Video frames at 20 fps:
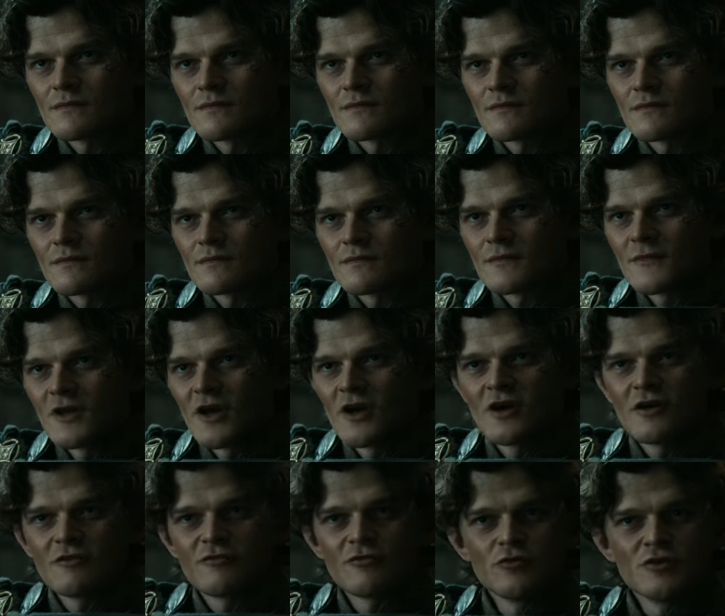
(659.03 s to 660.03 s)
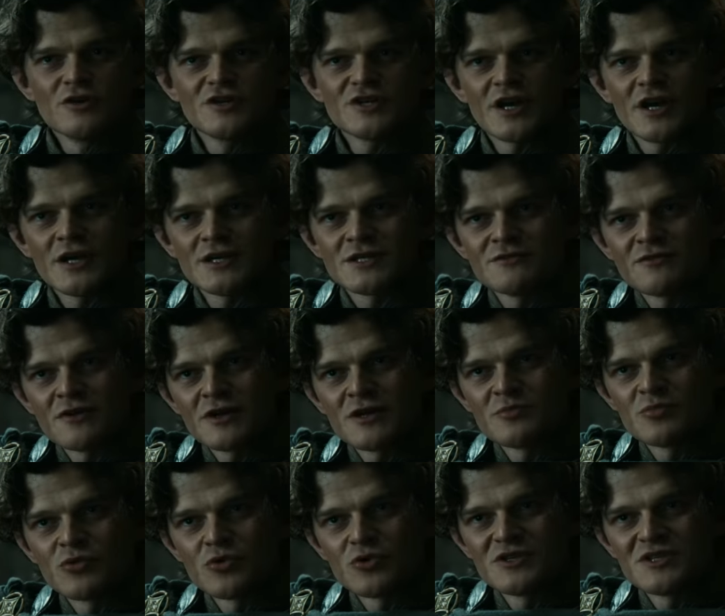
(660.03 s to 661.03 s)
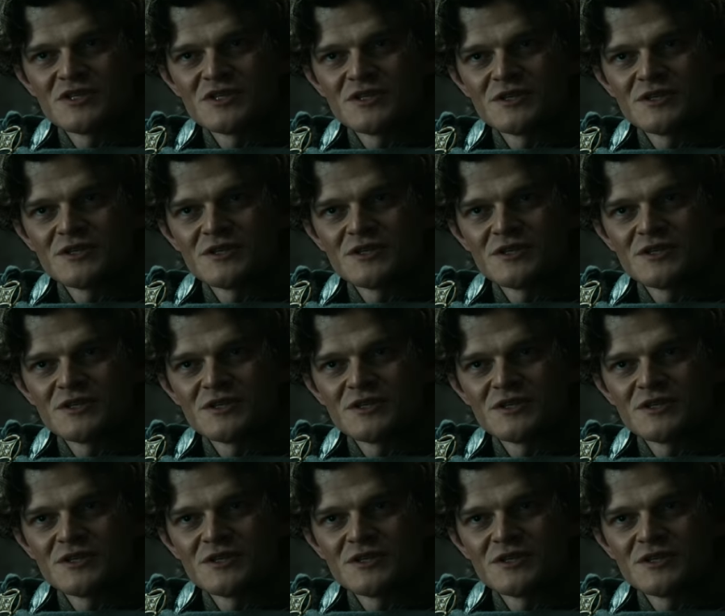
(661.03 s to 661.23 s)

Elrond returns and has a little sit down